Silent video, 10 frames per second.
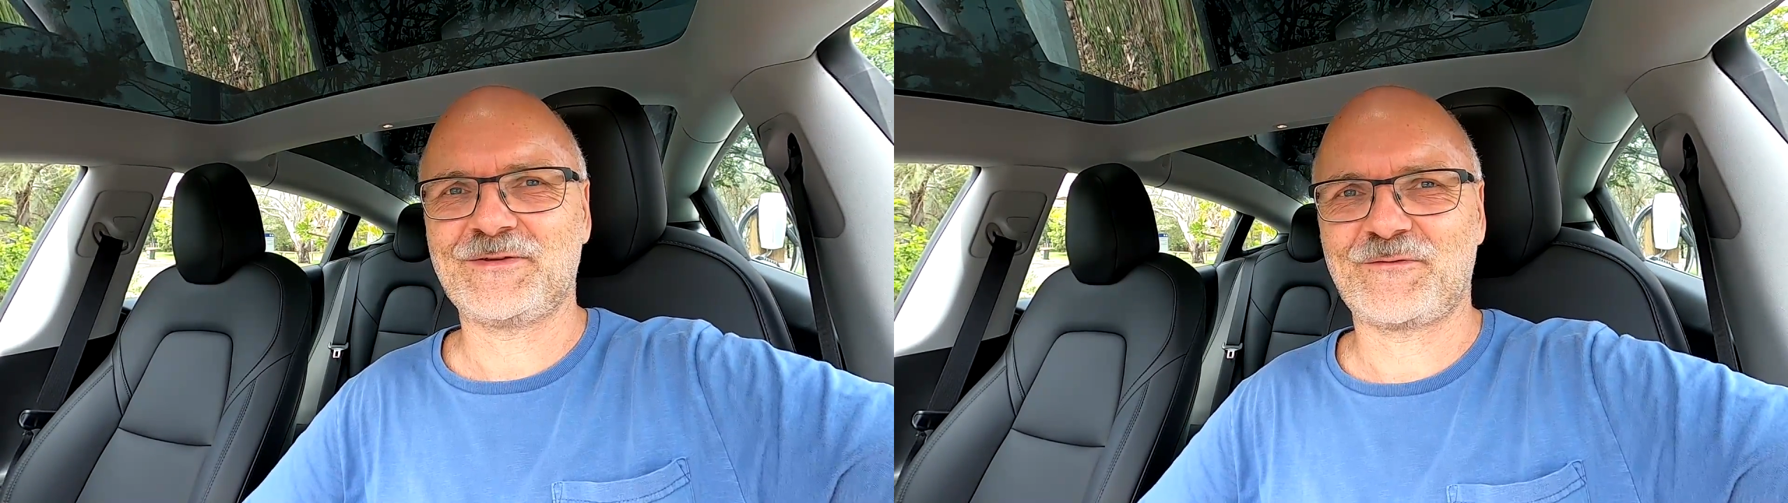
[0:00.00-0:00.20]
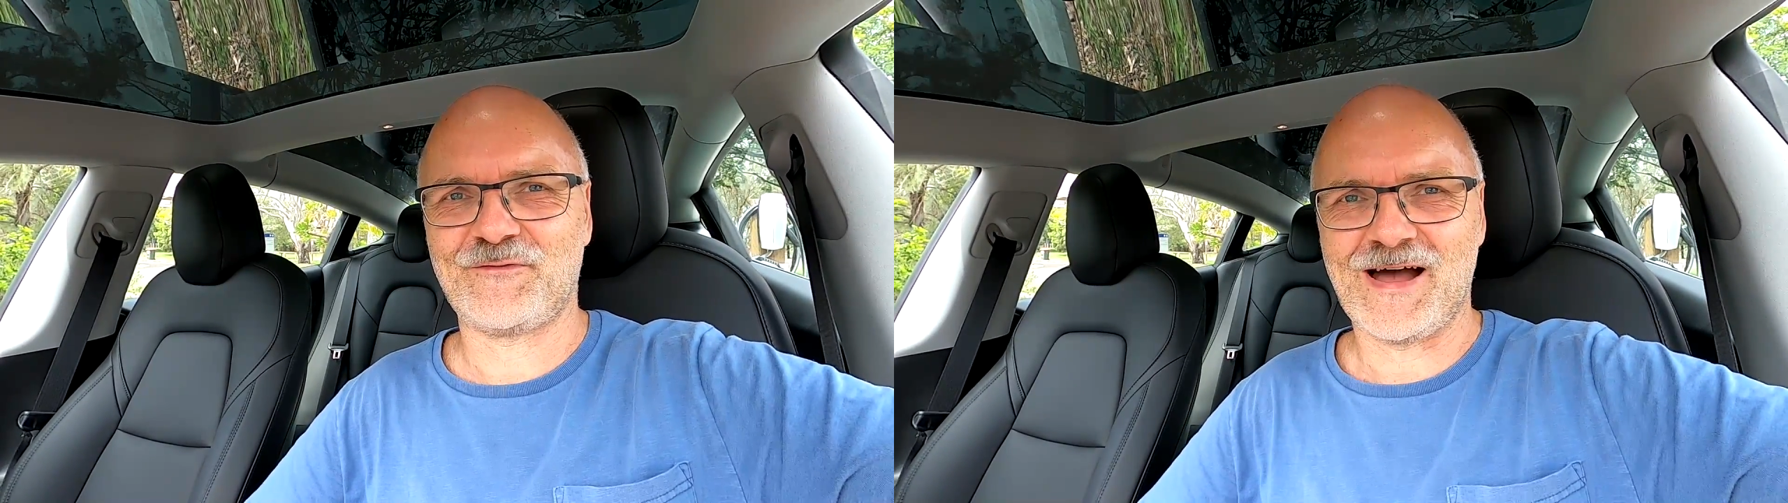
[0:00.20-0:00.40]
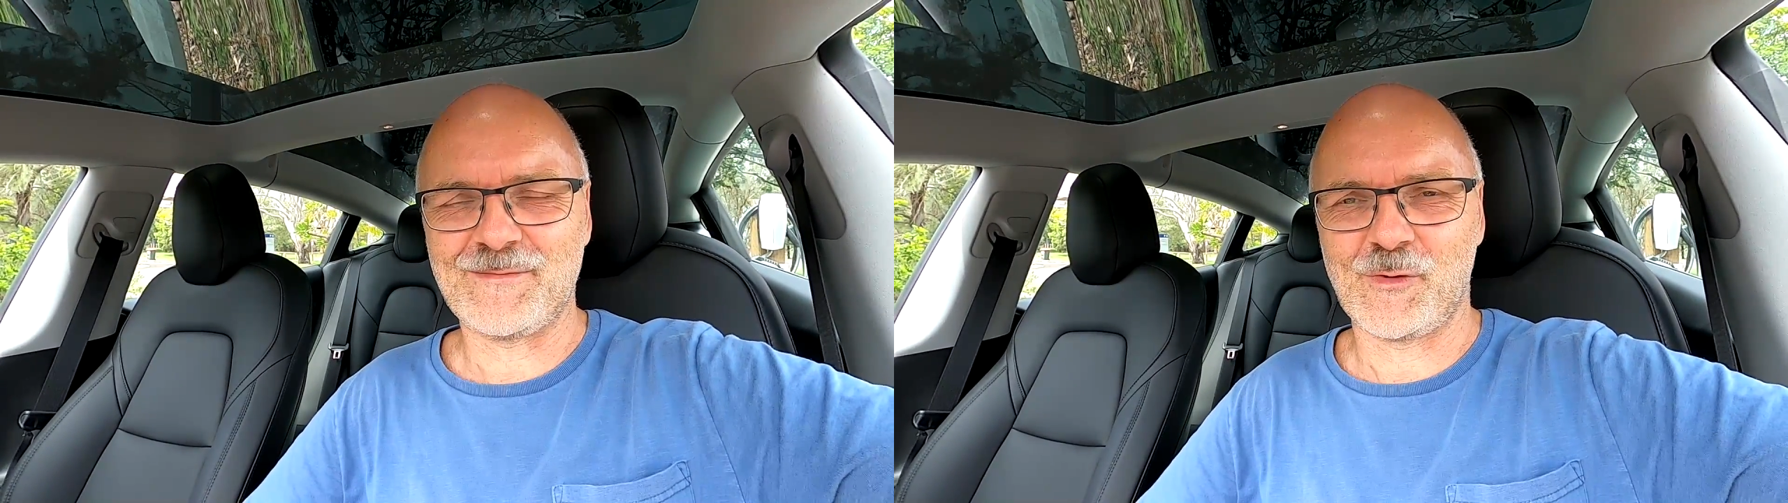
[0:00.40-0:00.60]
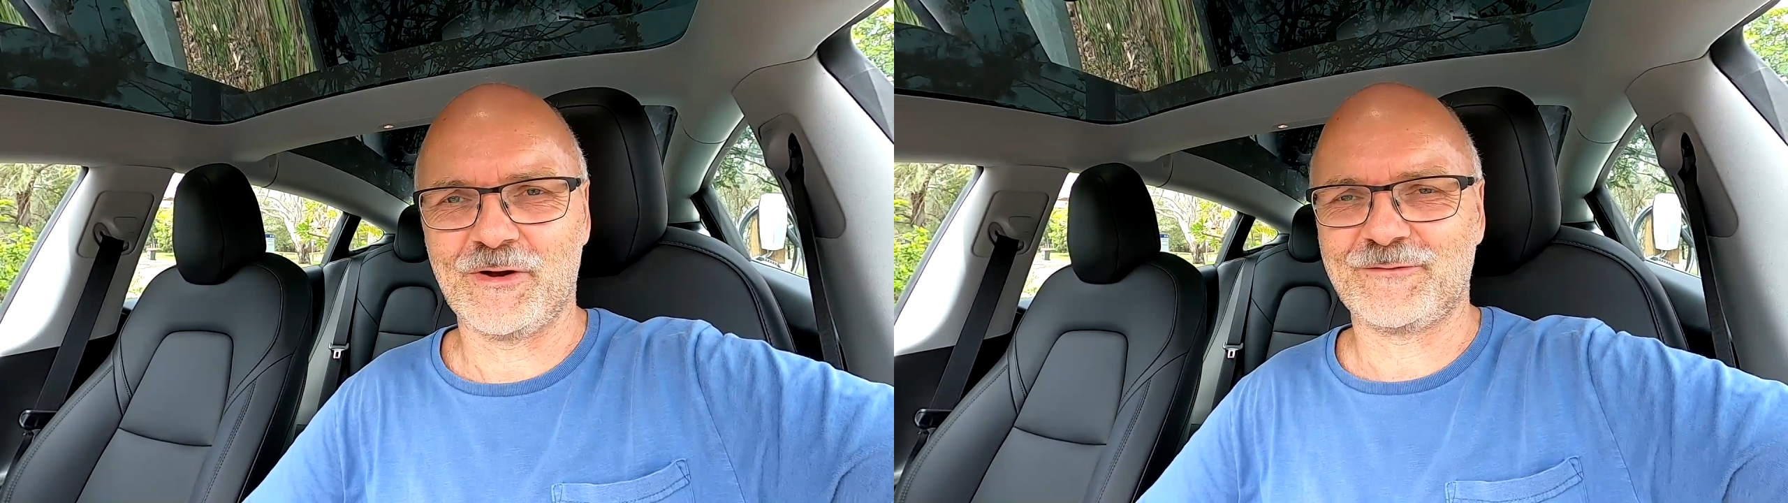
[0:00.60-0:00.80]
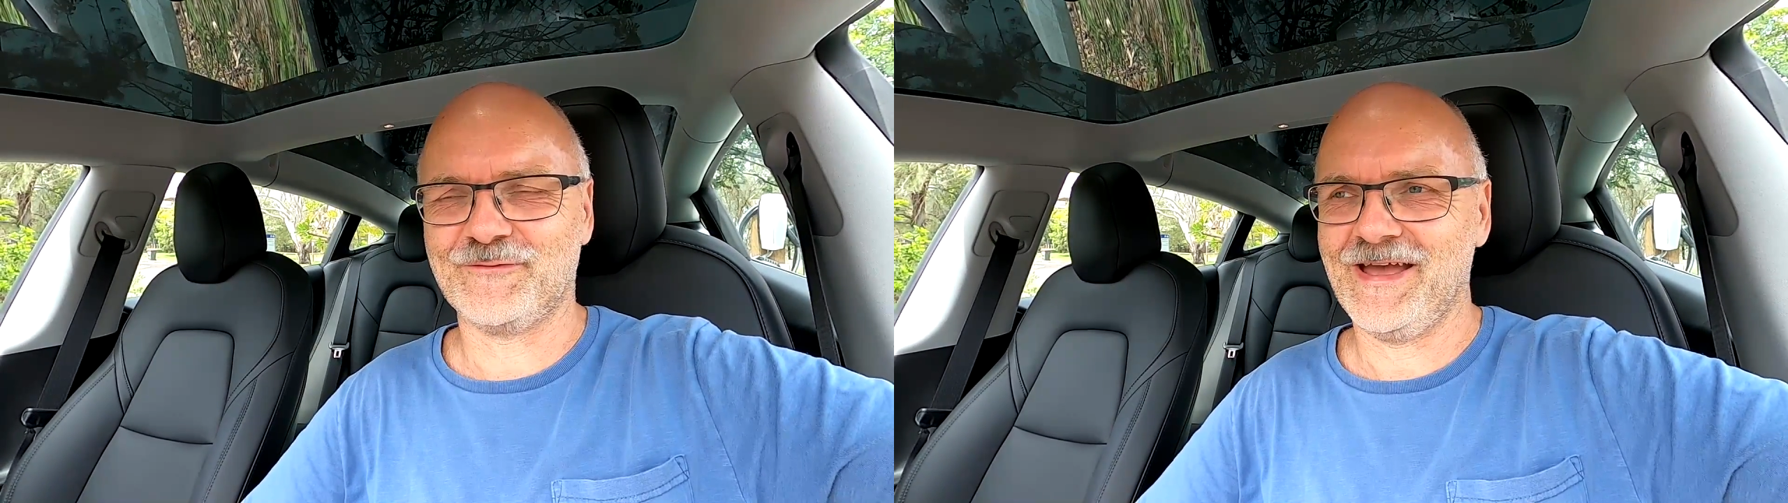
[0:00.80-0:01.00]
is far
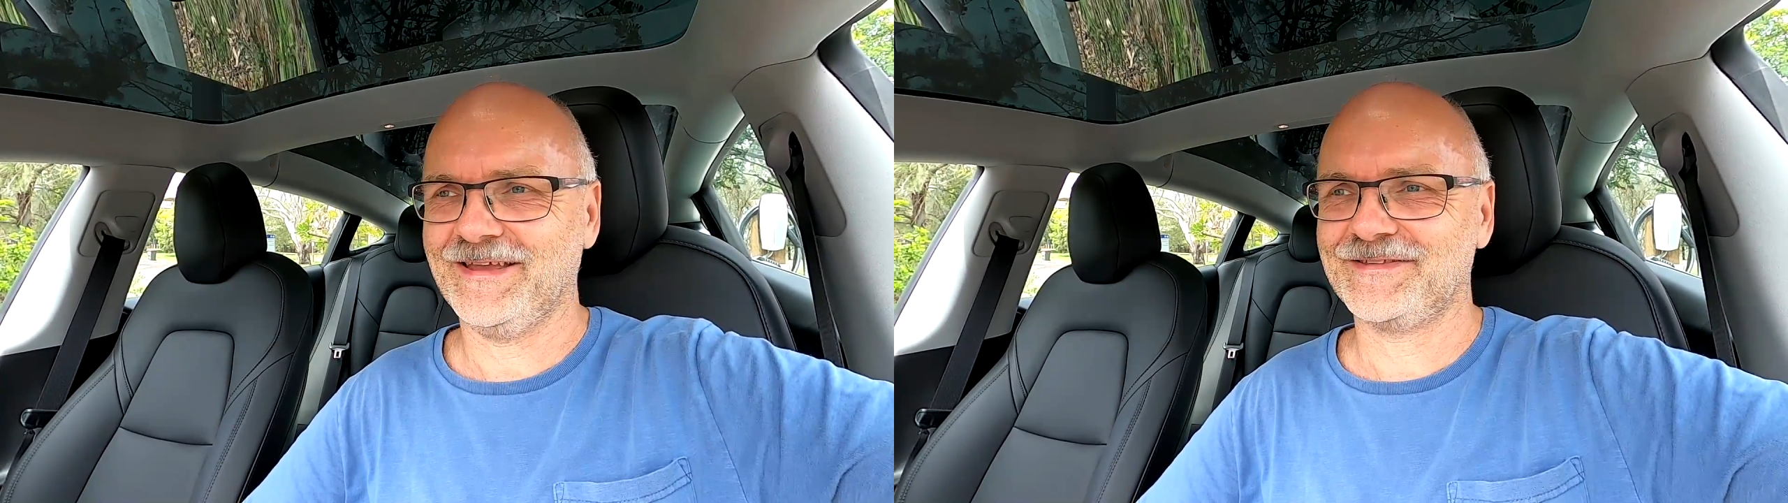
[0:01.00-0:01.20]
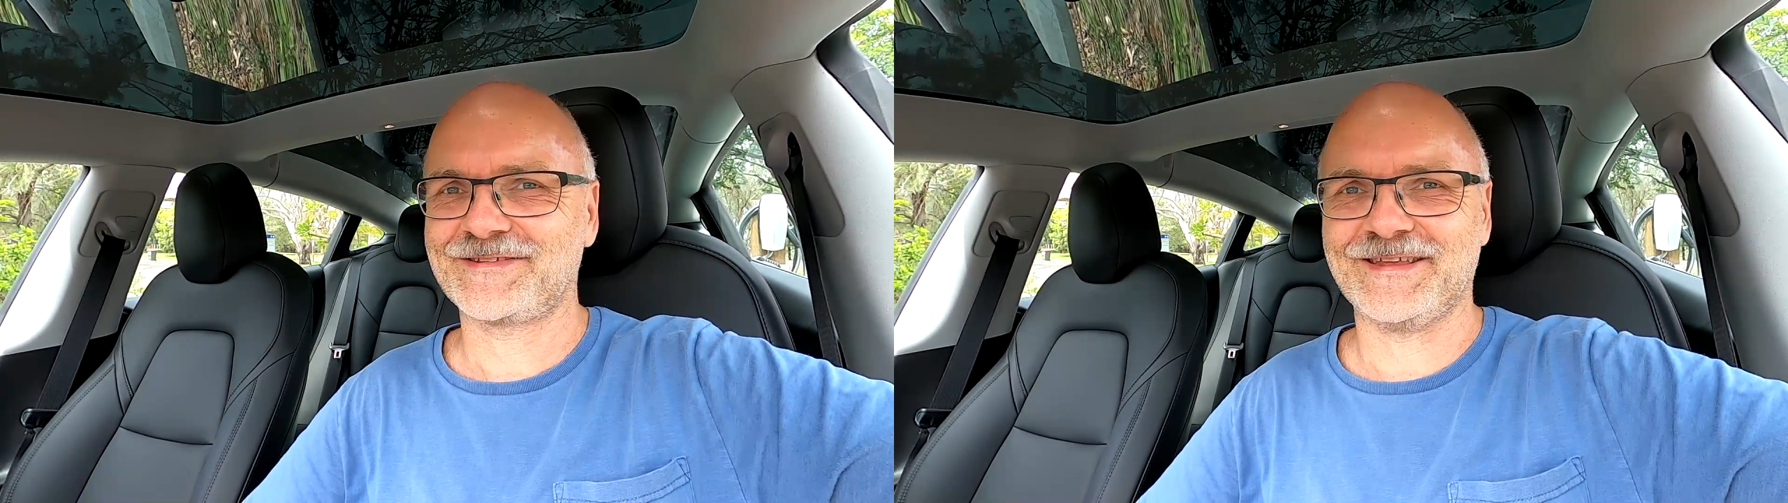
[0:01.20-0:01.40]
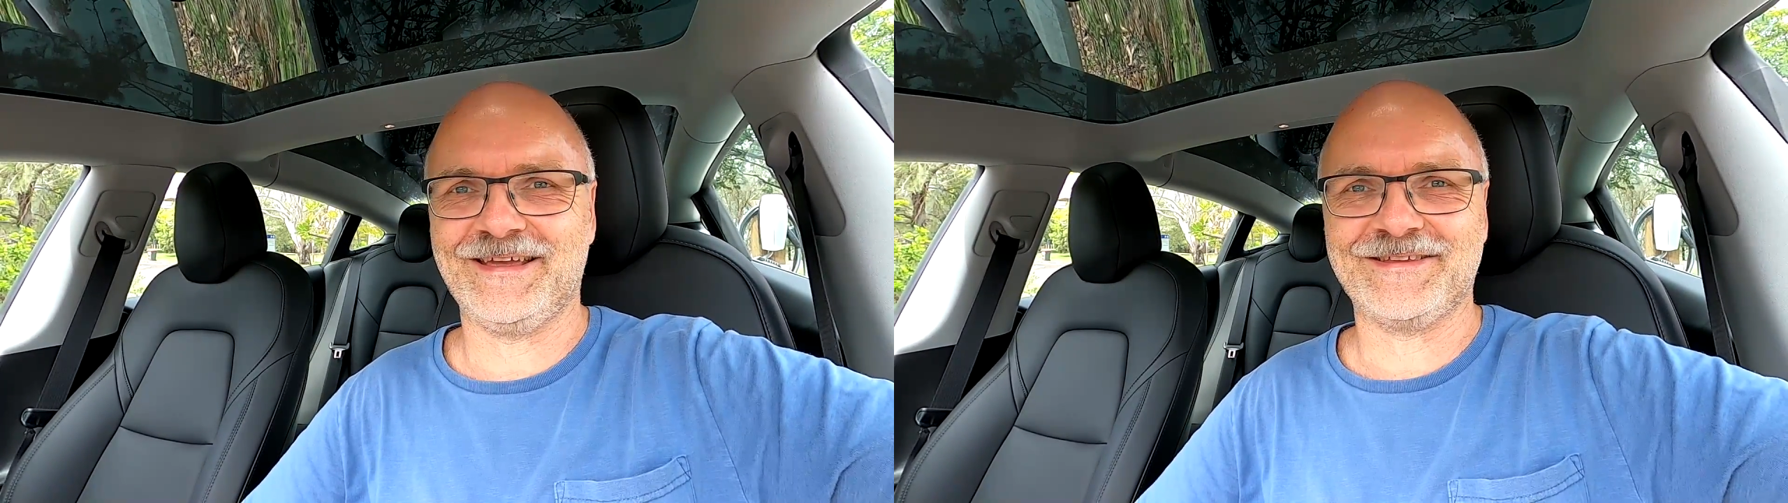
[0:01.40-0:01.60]
more advanced